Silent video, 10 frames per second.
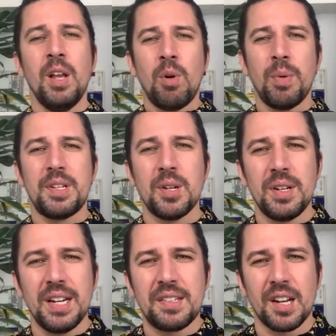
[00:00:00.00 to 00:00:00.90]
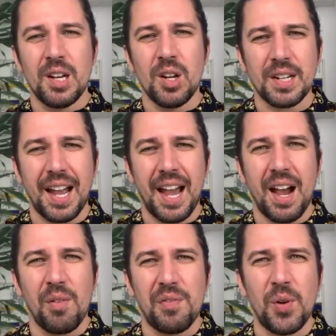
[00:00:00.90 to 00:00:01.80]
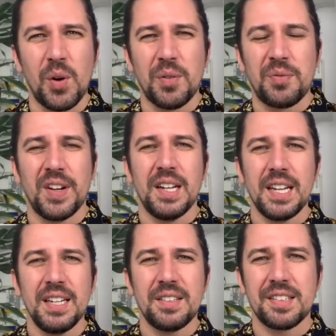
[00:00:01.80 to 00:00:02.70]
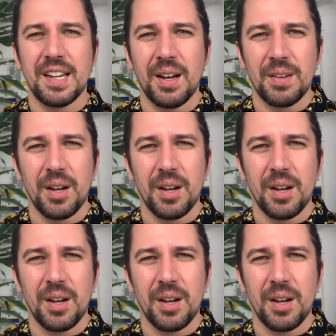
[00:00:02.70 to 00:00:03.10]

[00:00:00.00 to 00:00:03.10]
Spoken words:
What we do need to look out for Leeds now,